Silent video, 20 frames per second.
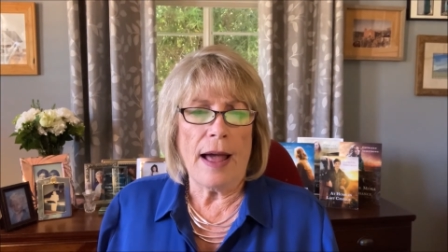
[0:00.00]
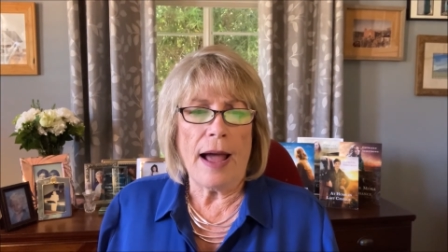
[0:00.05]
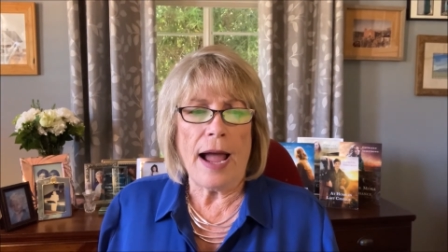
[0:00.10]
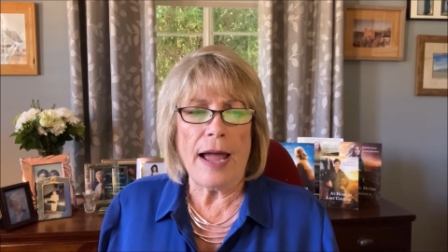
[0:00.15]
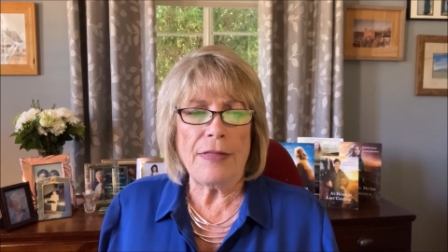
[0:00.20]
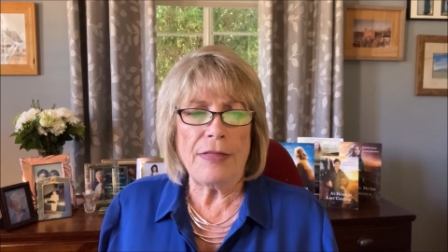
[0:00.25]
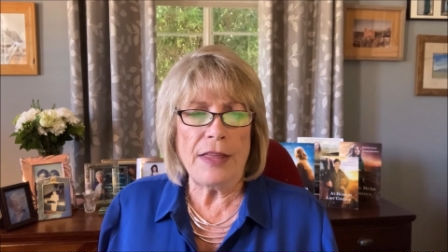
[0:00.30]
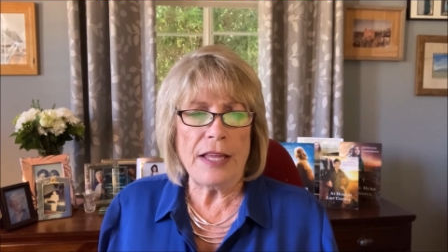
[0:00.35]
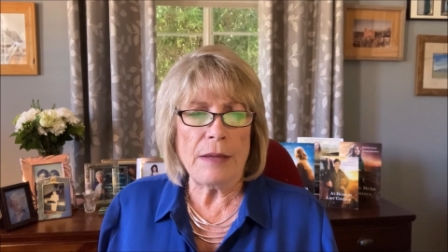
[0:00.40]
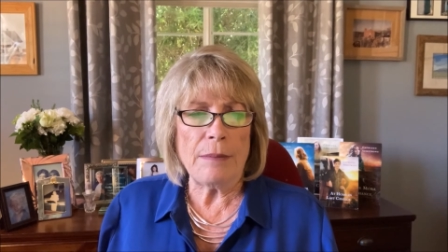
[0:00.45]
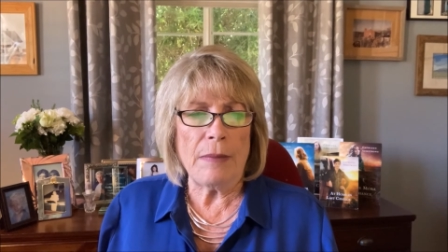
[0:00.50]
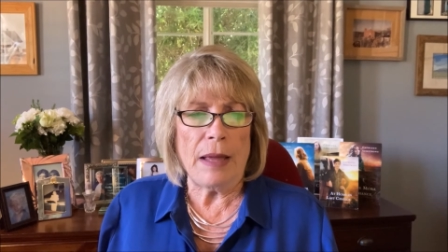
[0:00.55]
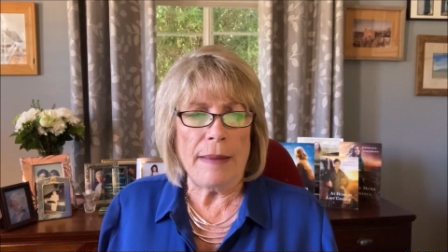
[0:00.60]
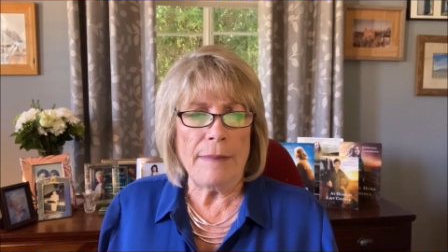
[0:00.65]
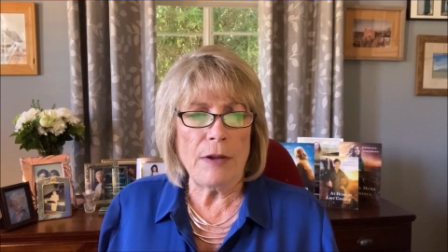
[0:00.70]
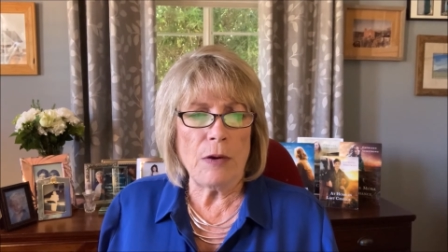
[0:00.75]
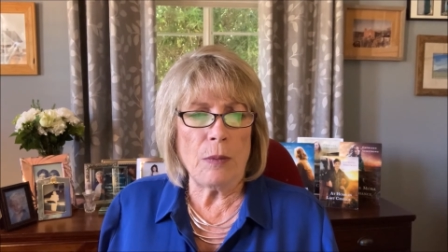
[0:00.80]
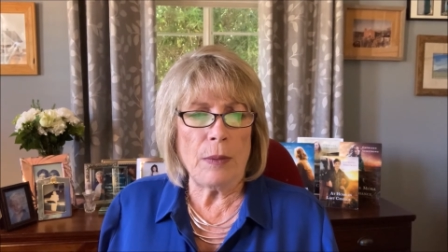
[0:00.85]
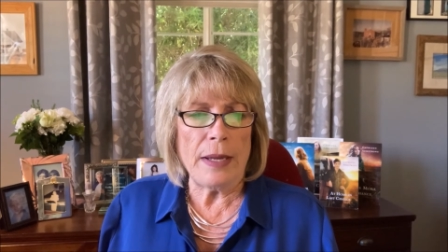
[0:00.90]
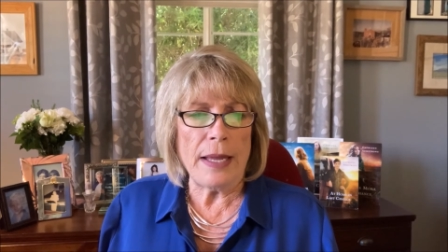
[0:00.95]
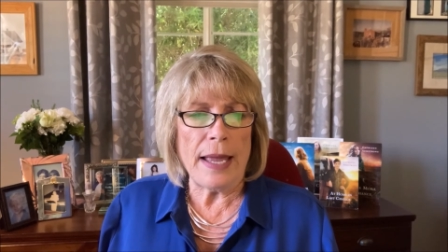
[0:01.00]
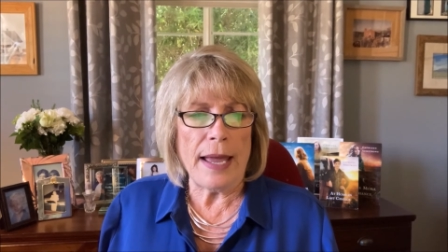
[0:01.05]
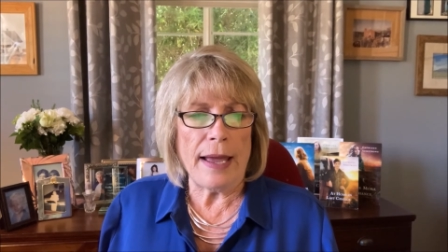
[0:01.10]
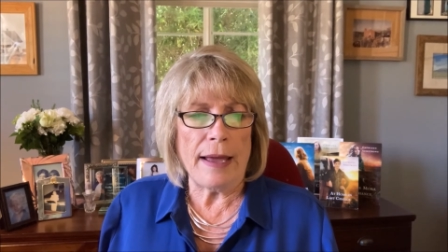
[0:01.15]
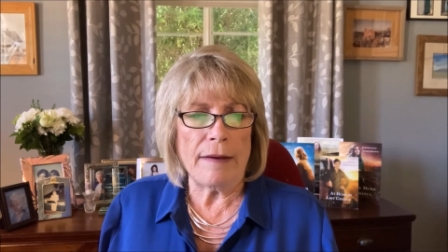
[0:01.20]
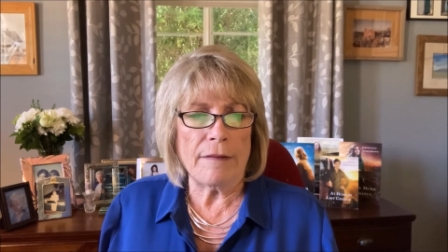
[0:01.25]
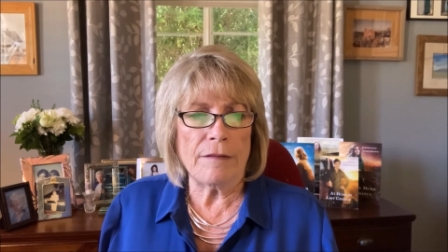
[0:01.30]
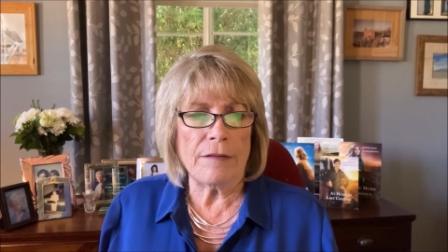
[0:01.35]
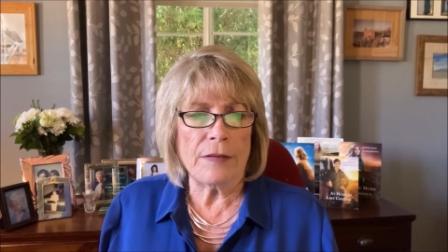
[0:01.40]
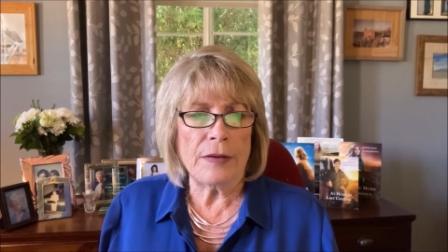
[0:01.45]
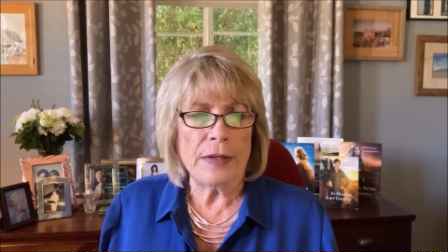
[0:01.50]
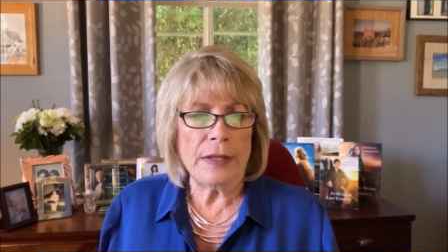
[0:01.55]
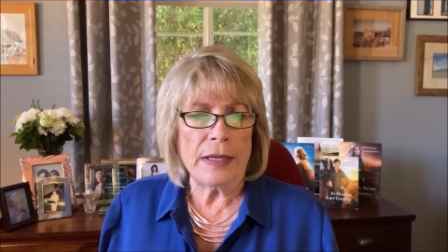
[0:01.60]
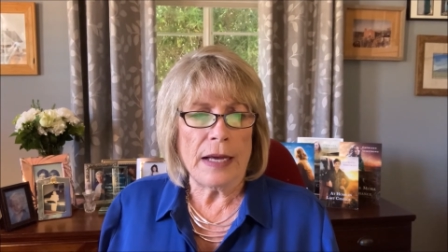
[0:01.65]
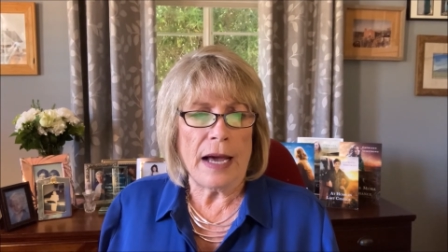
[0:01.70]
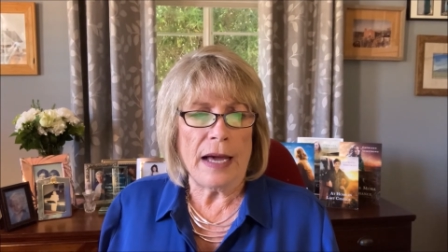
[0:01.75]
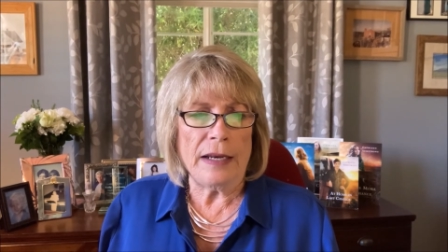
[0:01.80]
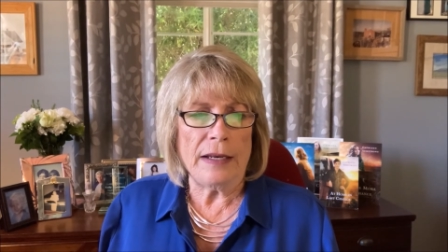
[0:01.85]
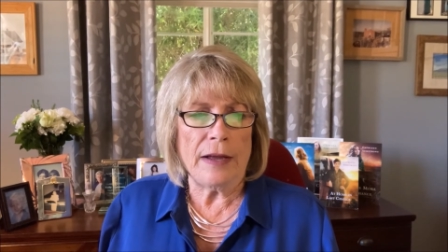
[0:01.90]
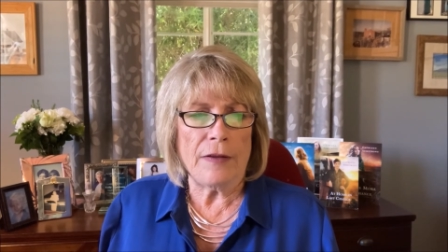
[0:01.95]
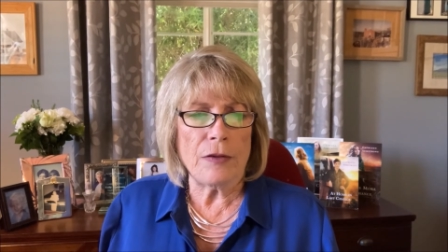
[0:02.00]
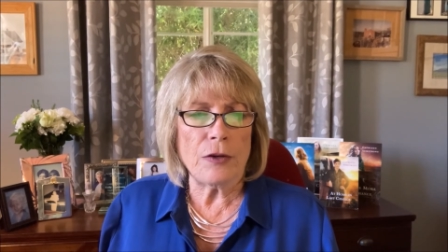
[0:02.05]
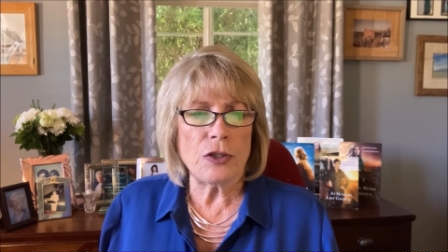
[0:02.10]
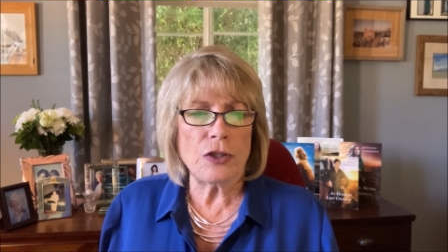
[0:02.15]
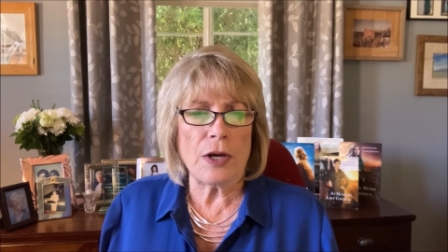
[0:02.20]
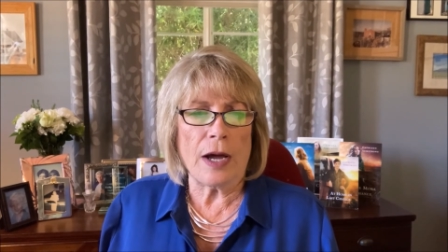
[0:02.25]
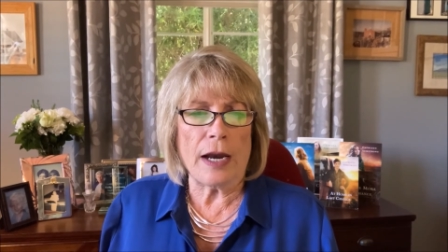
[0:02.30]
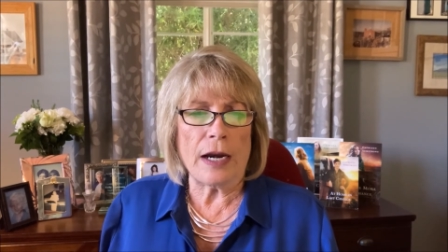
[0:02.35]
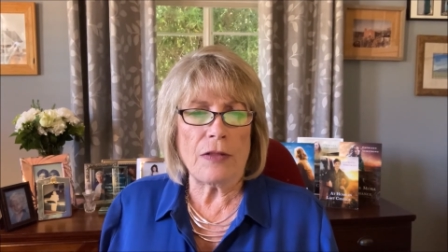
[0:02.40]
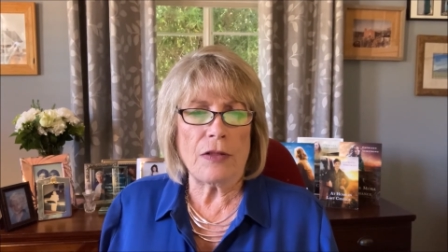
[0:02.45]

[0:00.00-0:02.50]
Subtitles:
I think maybe we have another shot